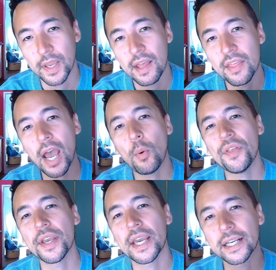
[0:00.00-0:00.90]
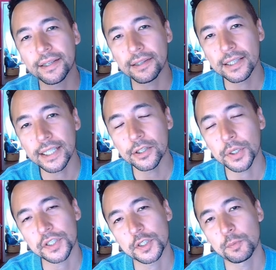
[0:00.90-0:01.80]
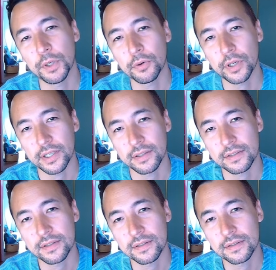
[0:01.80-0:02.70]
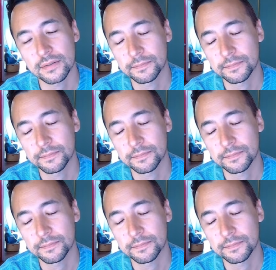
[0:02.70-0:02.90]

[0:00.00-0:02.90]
That way they get a cleaner experience.